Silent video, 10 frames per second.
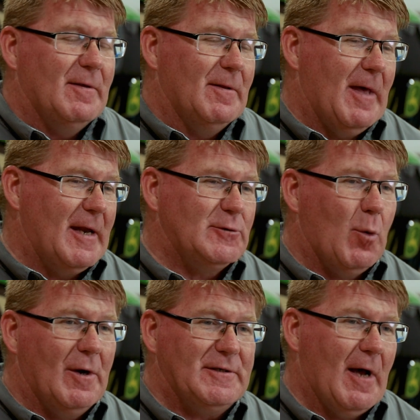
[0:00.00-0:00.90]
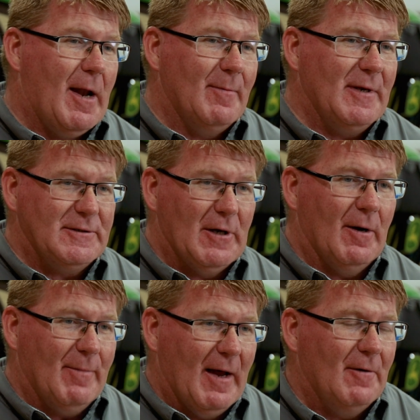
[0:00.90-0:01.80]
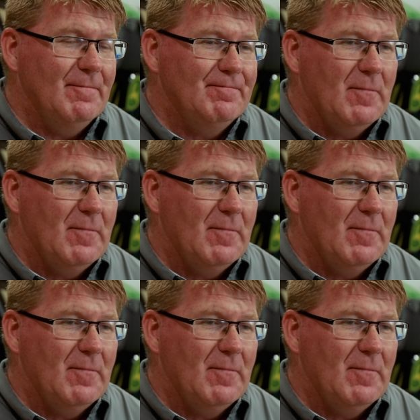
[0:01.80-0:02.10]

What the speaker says: That is what autonomy is all about.